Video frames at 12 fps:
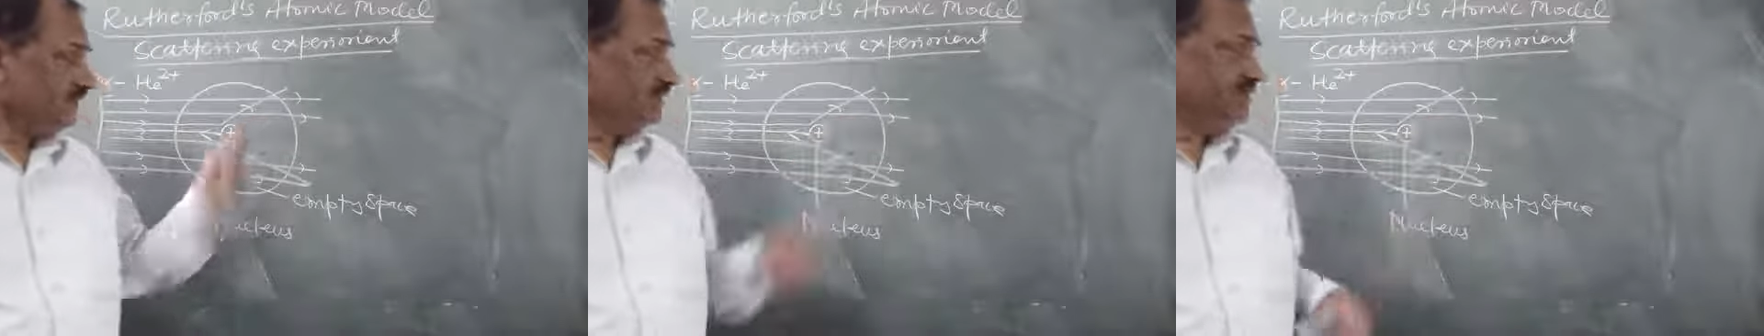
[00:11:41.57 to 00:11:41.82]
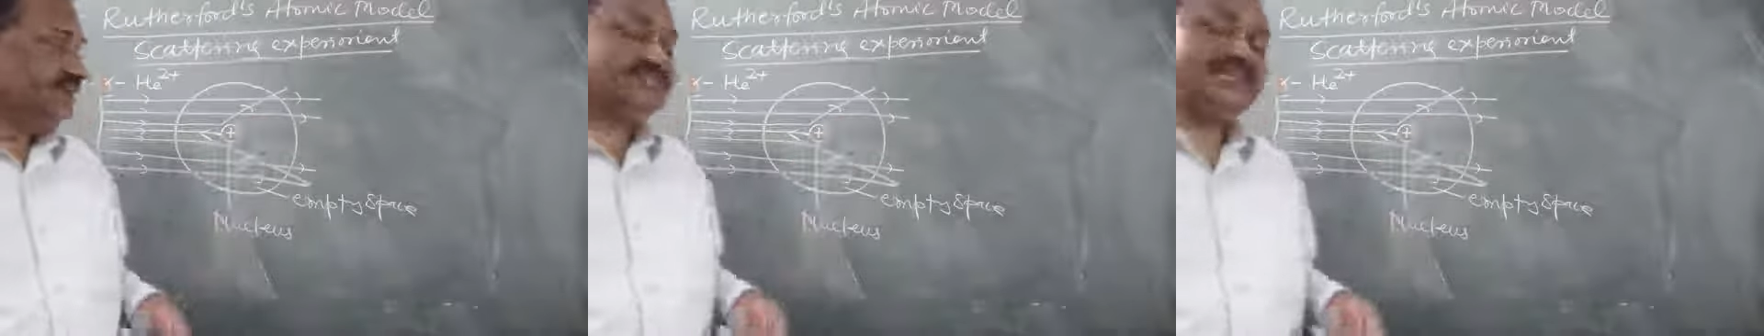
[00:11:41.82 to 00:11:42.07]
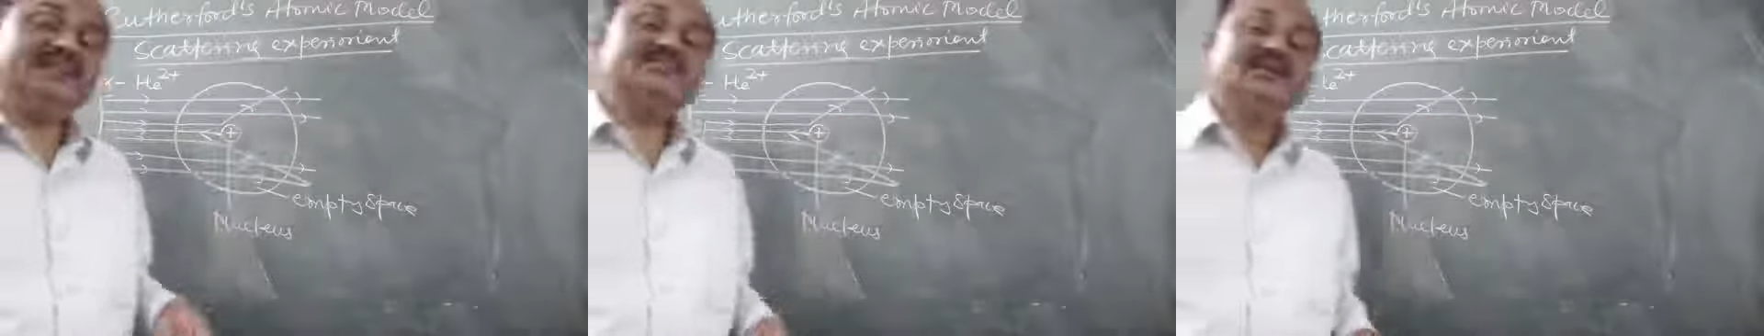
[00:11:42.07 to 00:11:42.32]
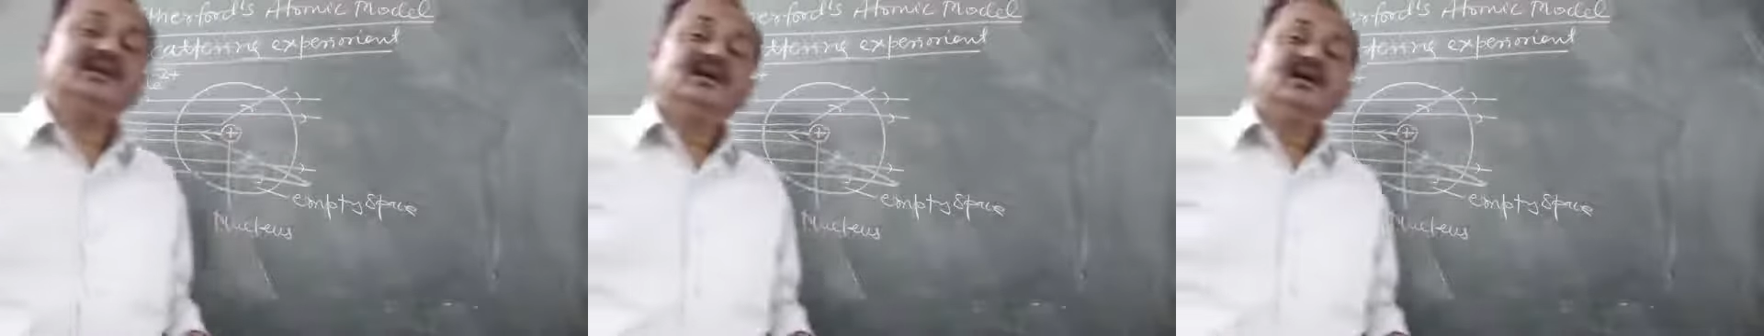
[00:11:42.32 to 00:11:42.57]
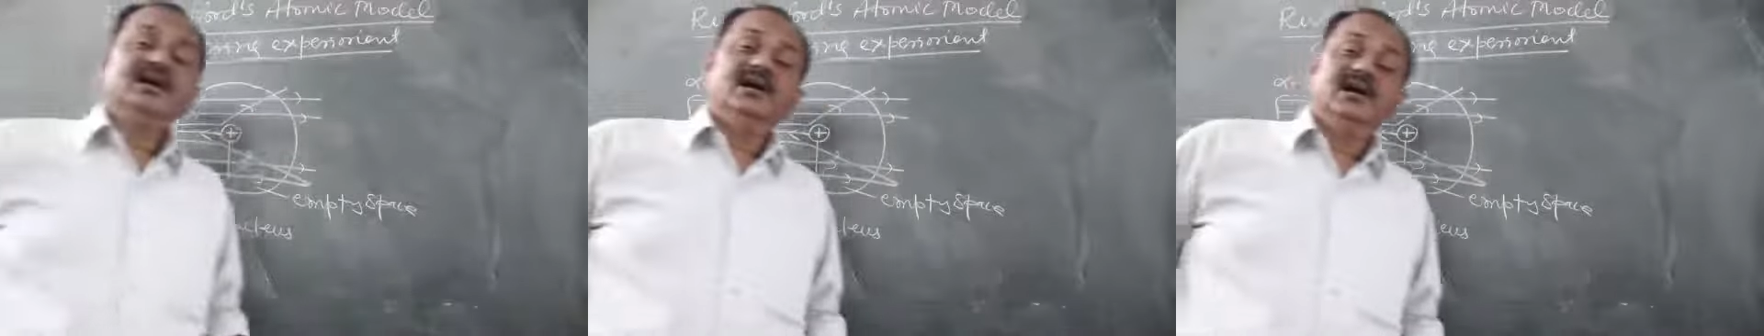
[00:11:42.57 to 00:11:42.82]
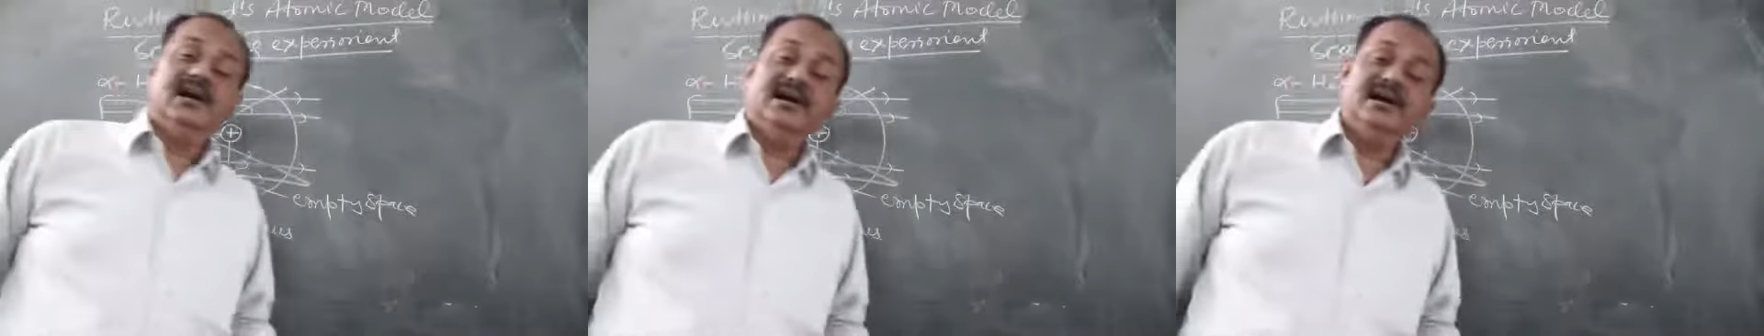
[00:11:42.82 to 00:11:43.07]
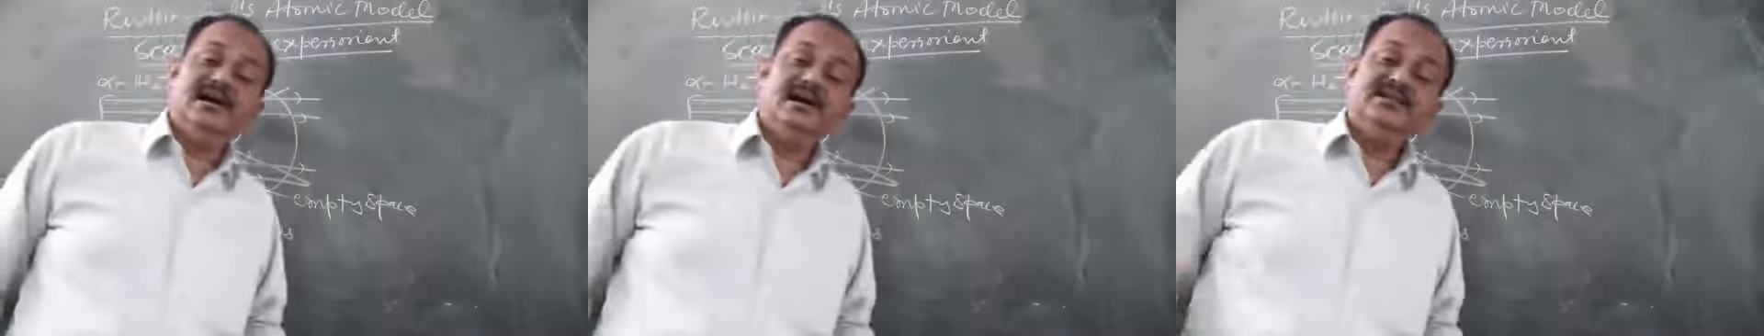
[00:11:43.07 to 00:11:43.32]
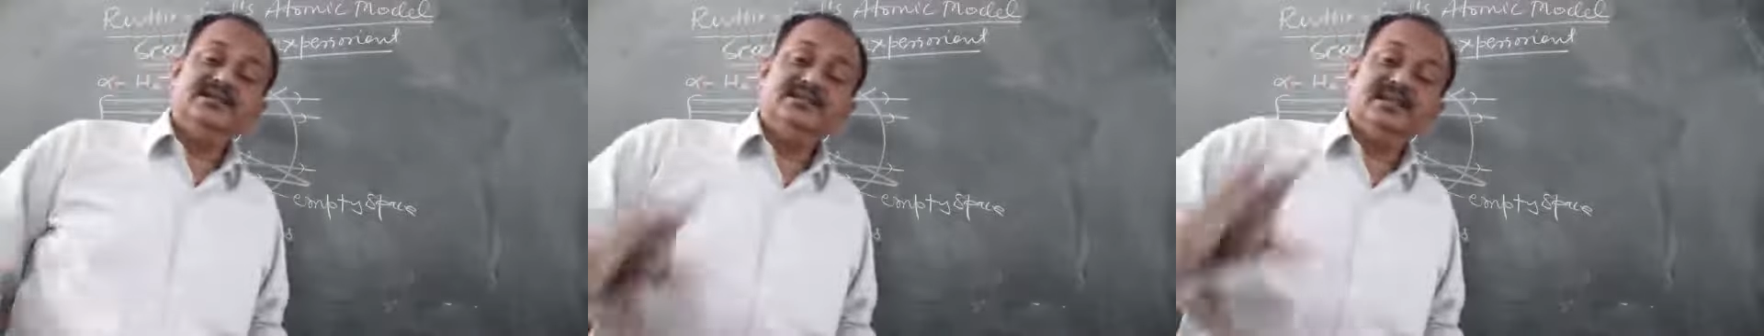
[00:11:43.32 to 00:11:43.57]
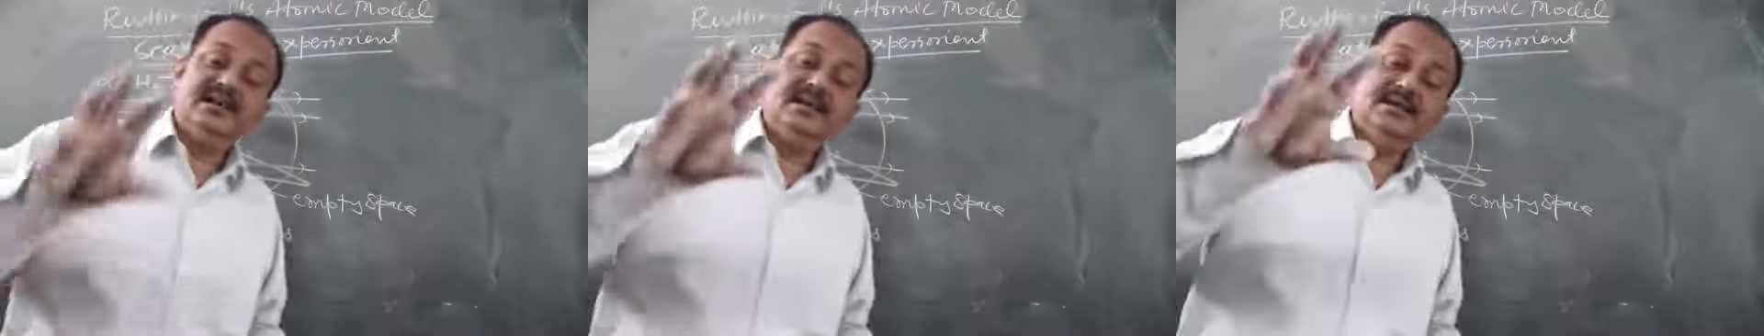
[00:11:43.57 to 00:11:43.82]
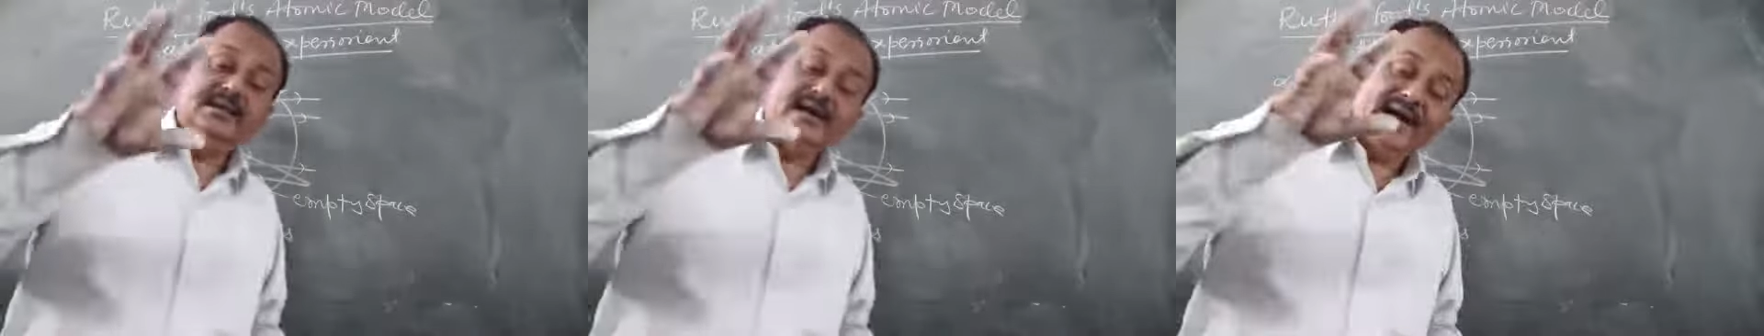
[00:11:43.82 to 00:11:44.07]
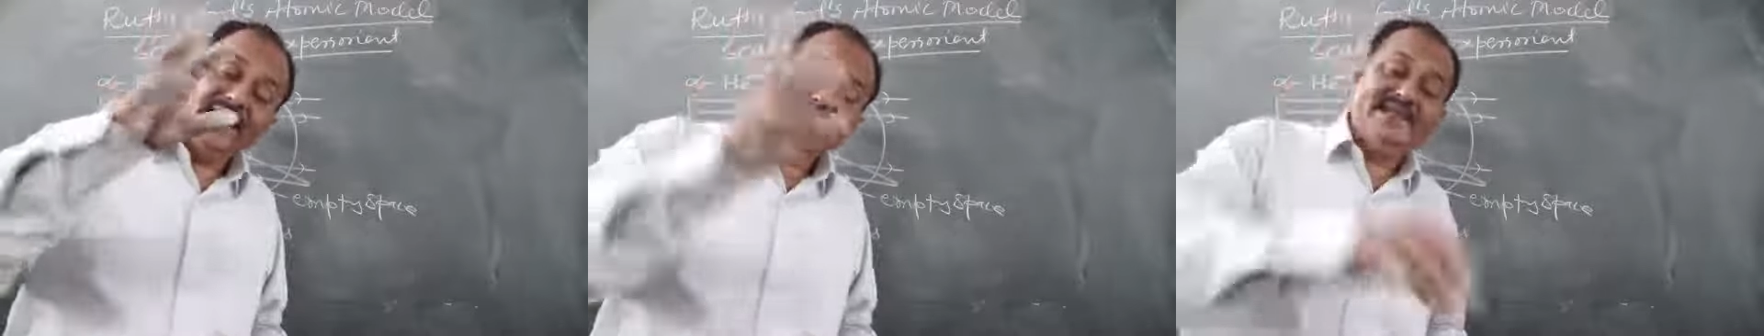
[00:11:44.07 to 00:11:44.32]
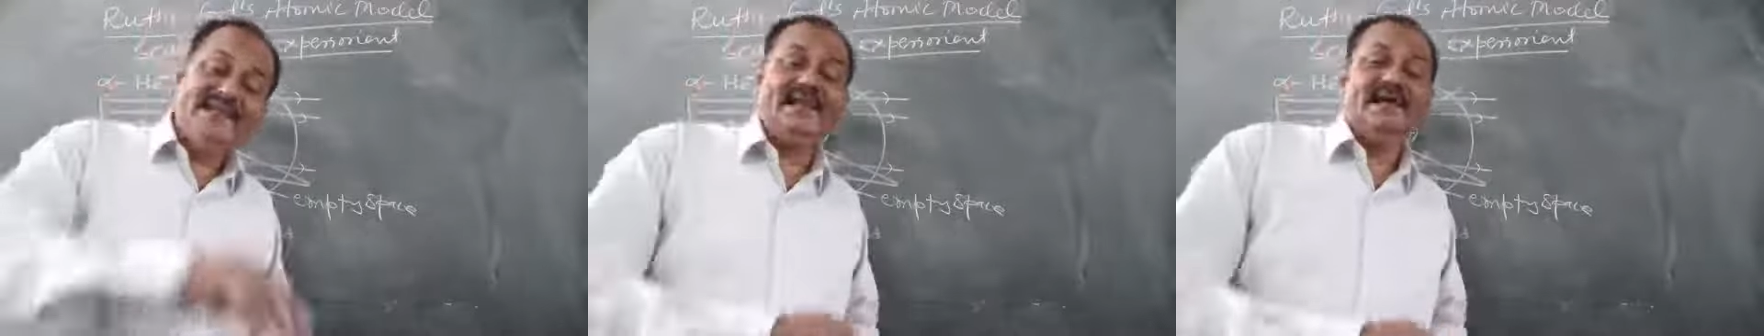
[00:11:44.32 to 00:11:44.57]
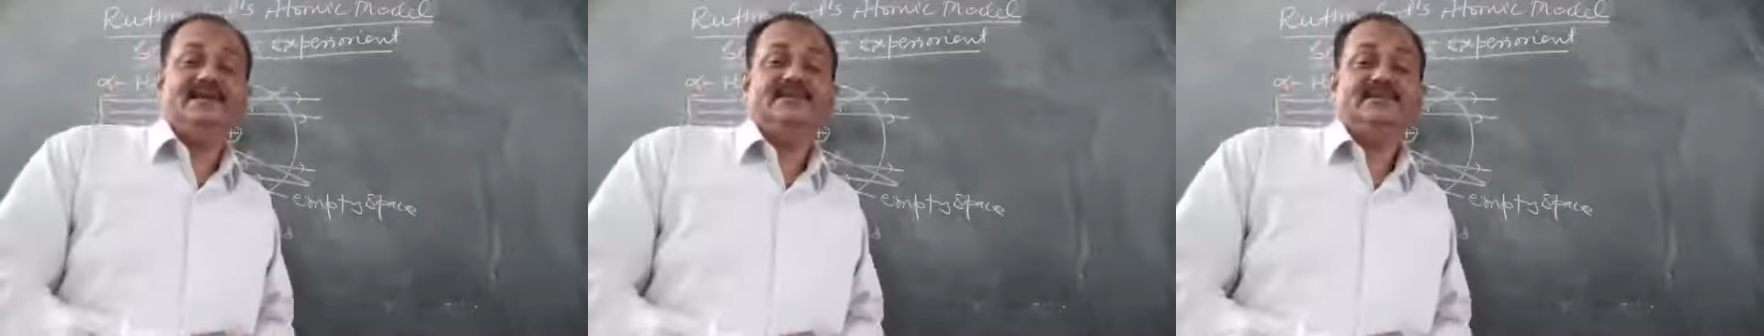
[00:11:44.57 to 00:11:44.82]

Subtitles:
this is the idea